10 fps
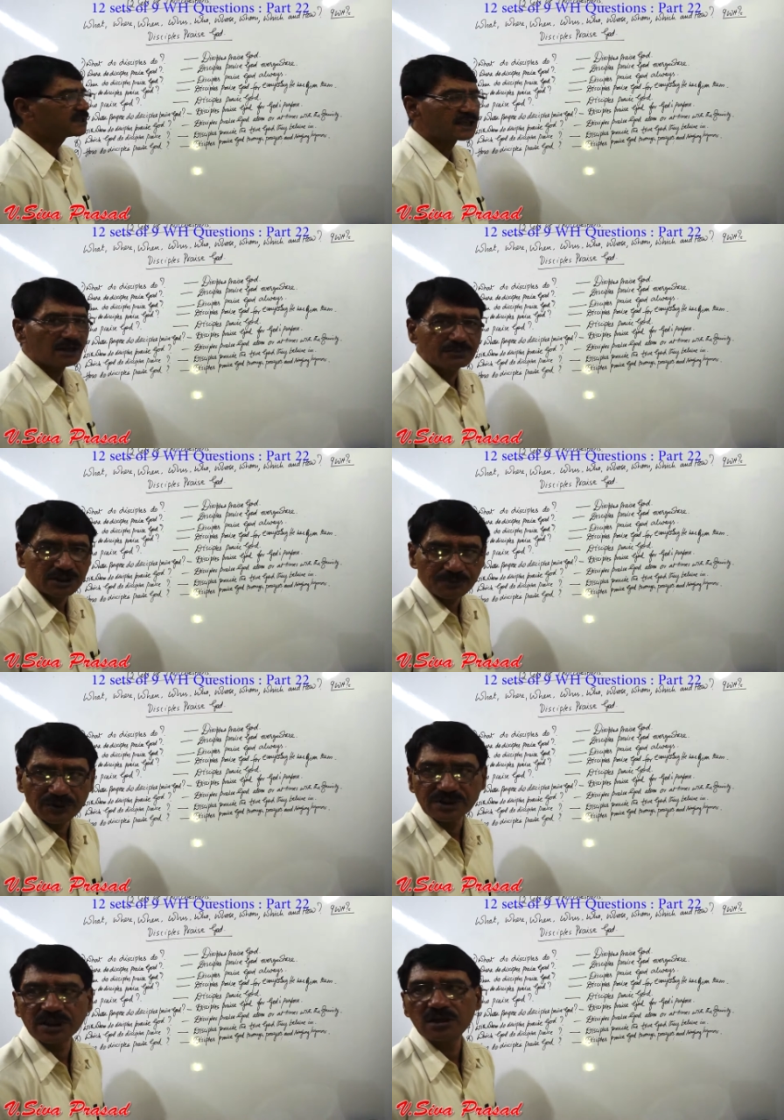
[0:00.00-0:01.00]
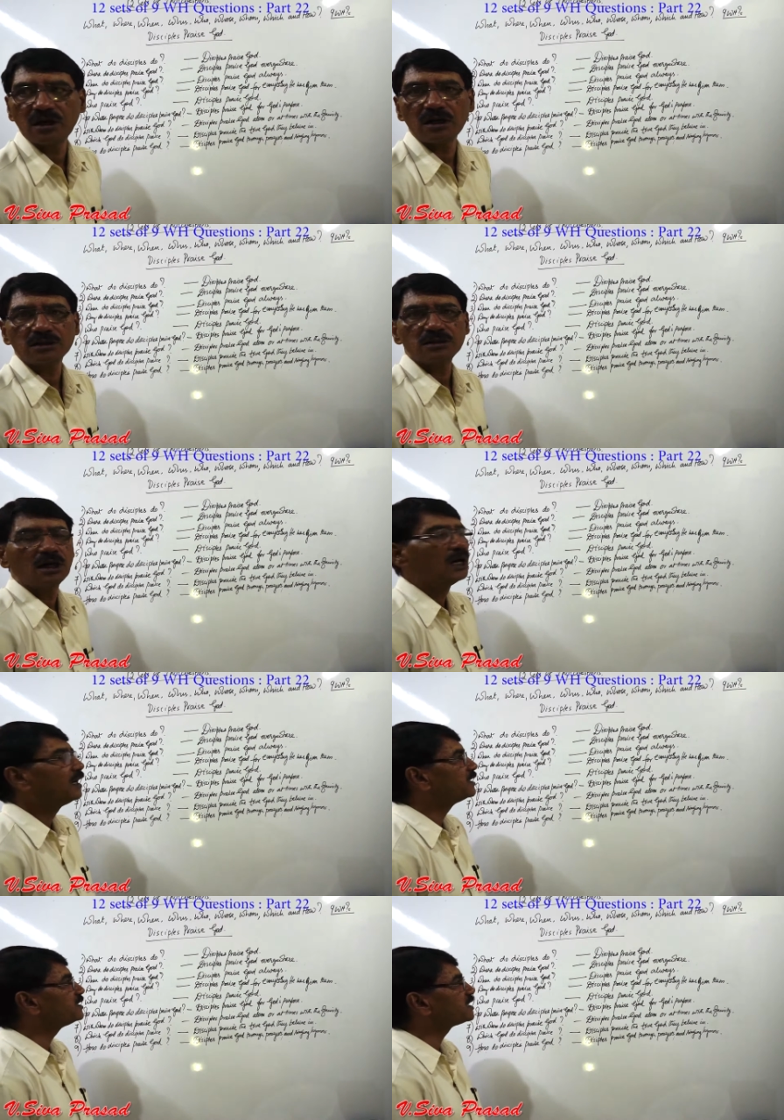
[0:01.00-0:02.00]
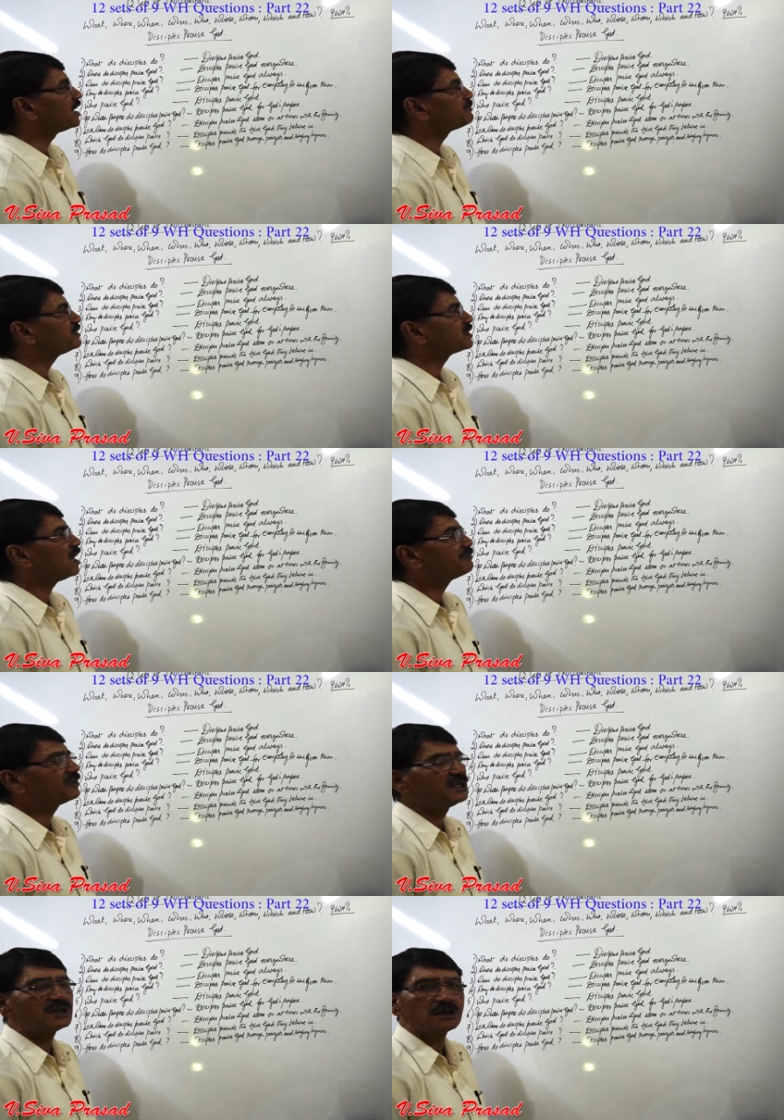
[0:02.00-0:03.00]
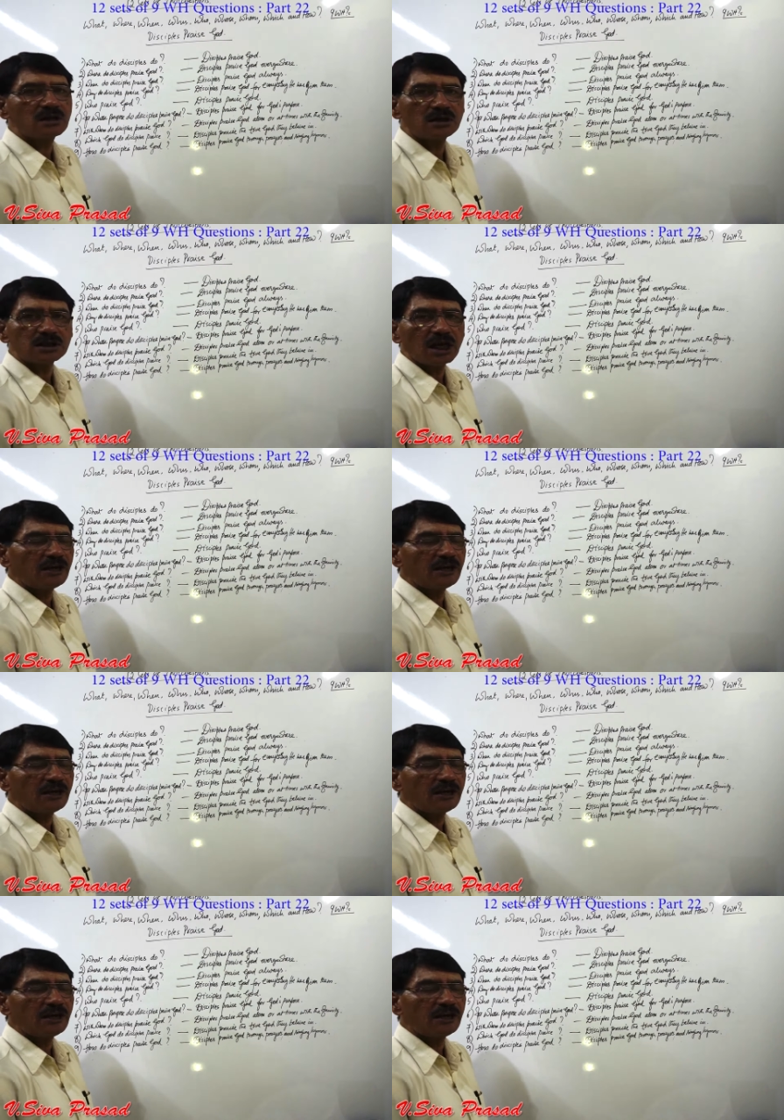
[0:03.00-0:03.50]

disciples praising God? Disciples are praising God